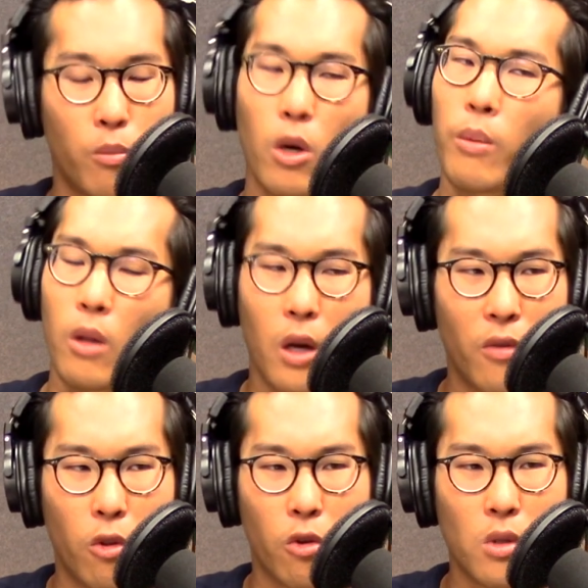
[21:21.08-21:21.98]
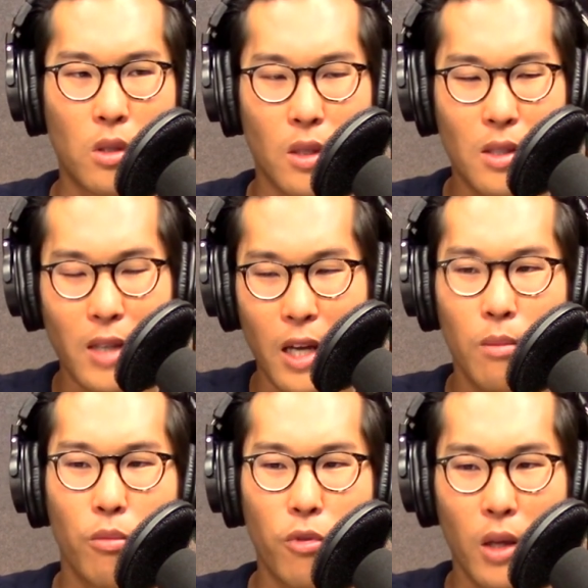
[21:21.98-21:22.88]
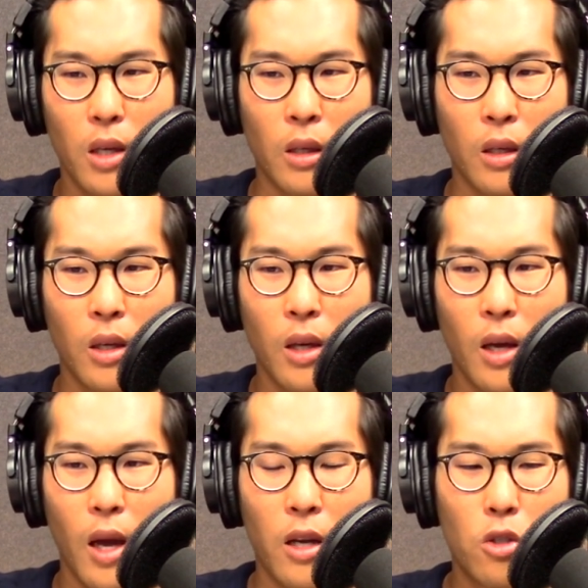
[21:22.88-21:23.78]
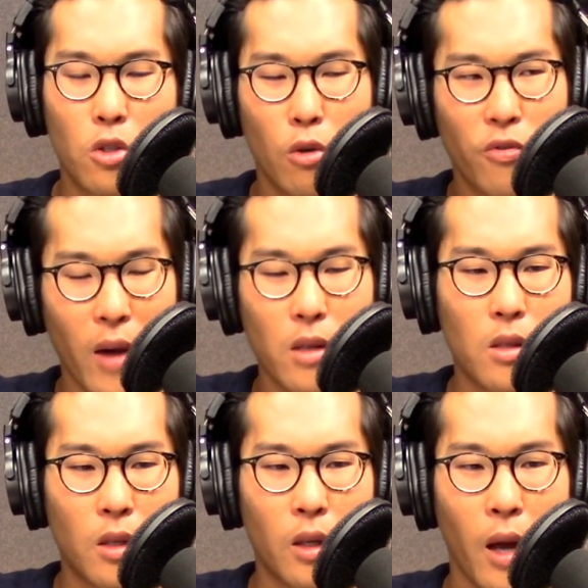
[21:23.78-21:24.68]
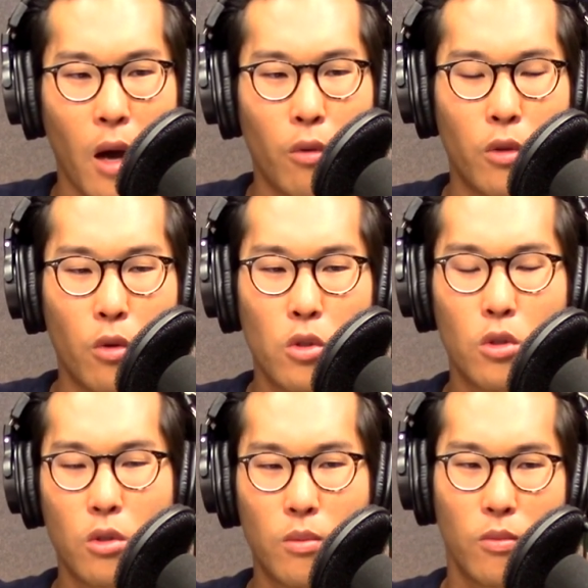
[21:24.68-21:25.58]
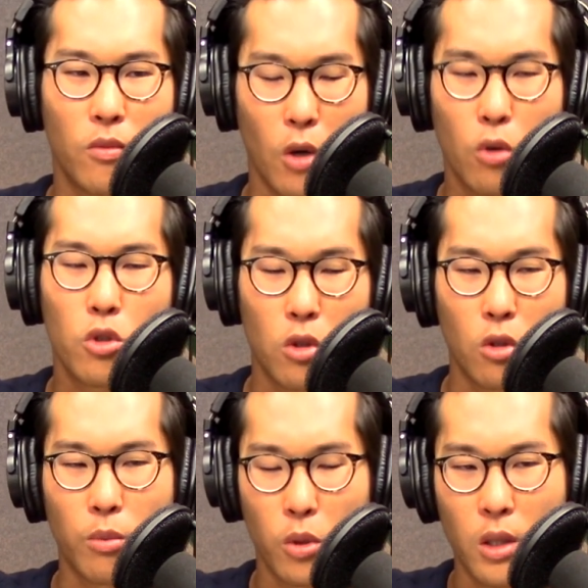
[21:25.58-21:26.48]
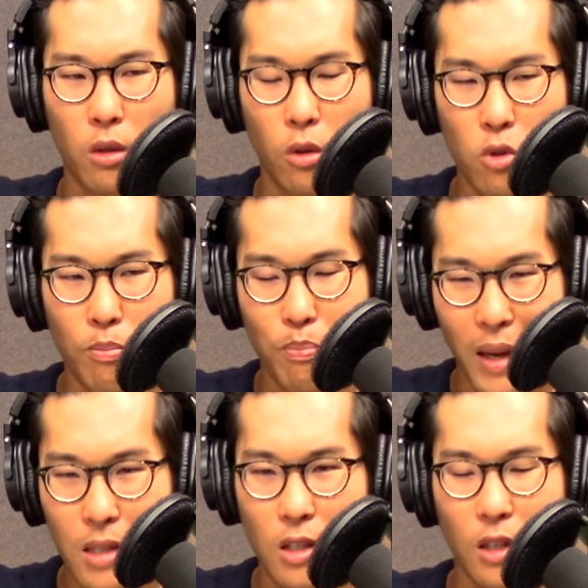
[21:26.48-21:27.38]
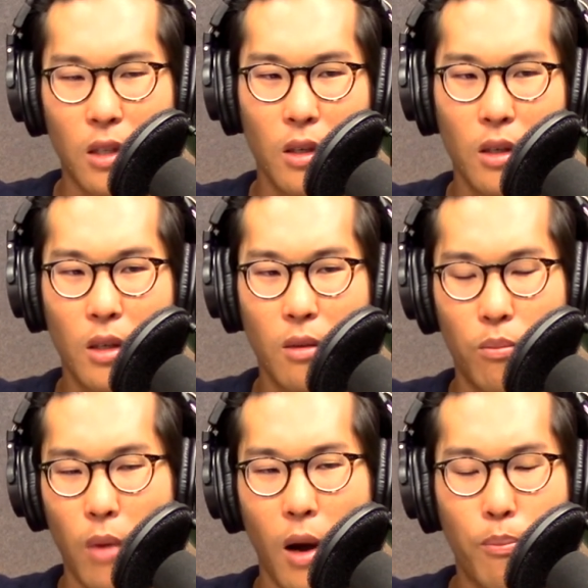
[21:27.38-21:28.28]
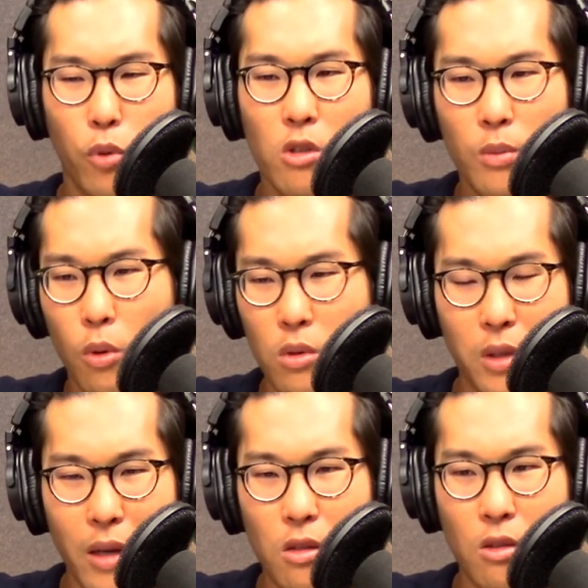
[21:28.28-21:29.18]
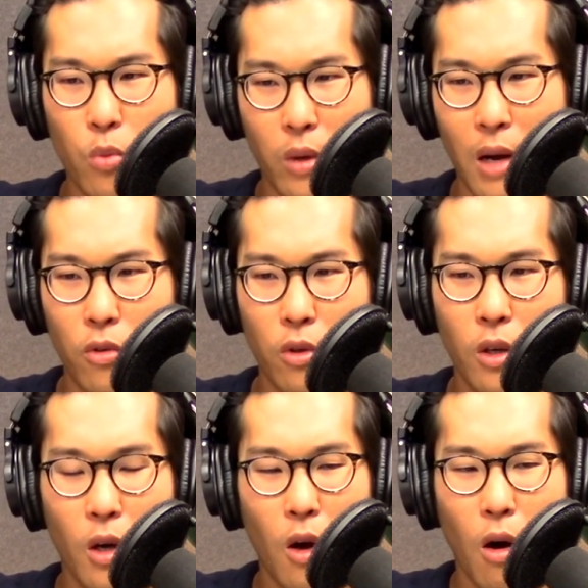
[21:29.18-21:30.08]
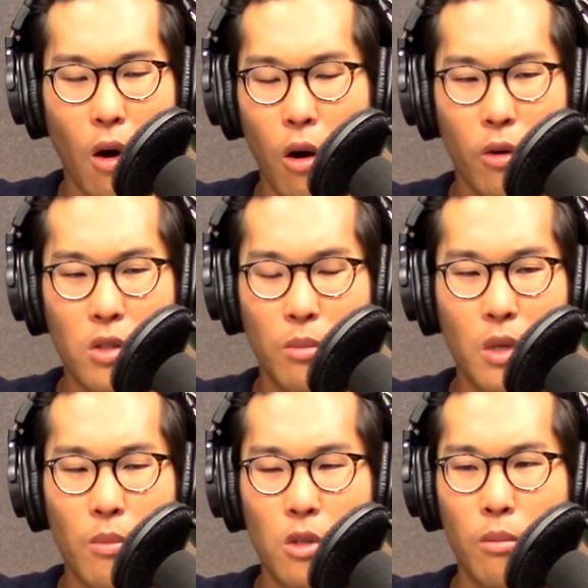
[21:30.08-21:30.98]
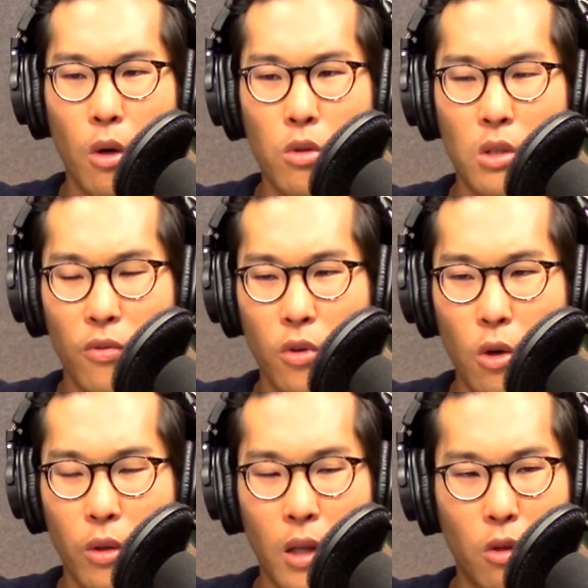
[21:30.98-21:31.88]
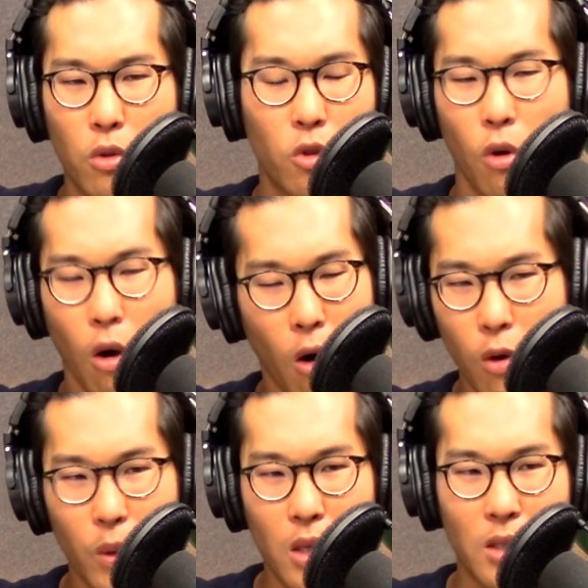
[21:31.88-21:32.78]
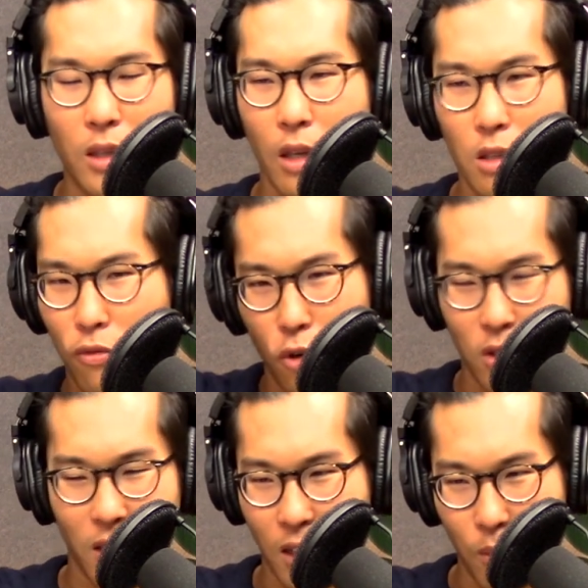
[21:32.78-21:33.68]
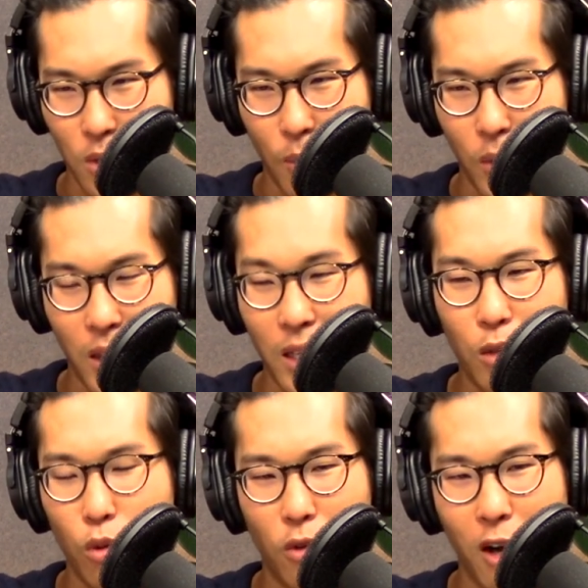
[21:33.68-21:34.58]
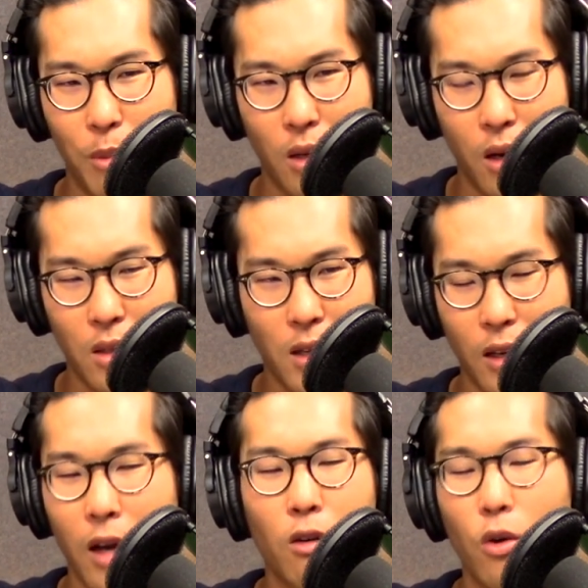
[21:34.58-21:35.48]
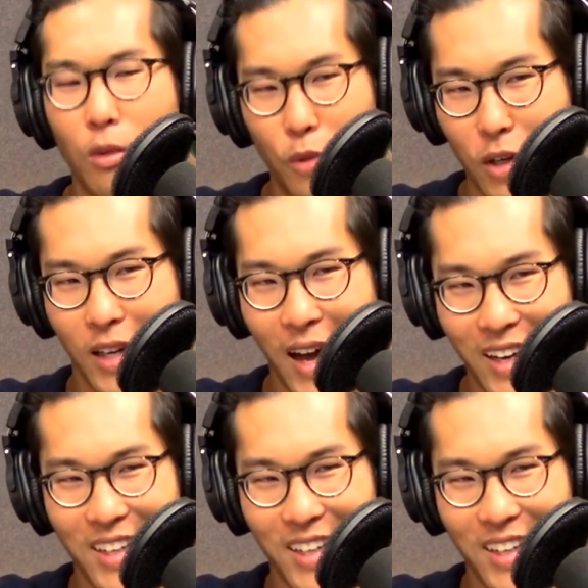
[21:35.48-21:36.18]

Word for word: probably a lot of others, it's the same thing. And it's so fascinating how those two in particular, those basic principles, lessons, whatever, are sometimes the most difficult. And those are always like, that's the first thing that comes up in any review I've been on. It's like, I don't know what I'm looking at.